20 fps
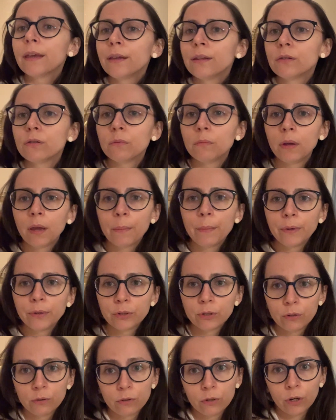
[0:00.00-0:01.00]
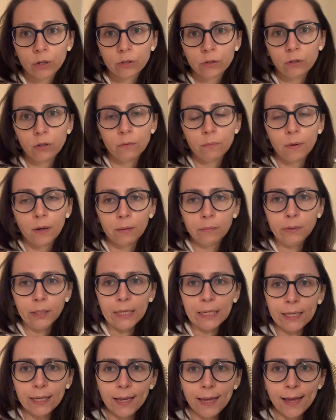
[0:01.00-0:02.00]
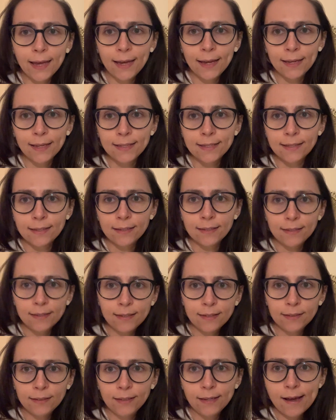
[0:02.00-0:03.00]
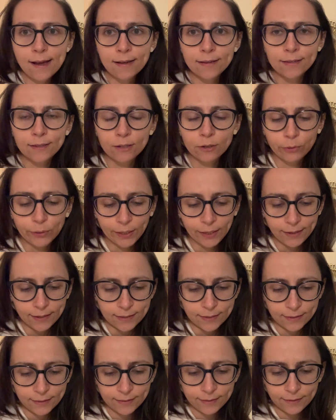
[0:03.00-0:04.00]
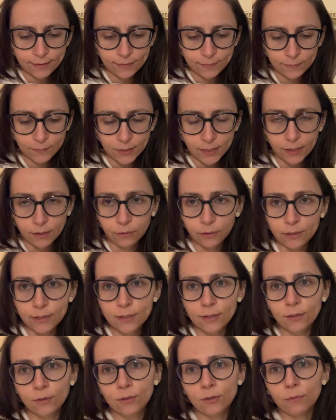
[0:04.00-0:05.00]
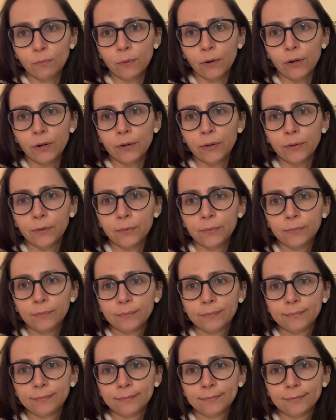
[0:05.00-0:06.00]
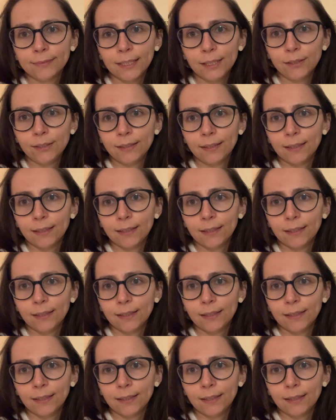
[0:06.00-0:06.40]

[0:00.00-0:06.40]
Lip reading: to be able to talk to your public. And yeah, so I guess I will see you tomorrow. Good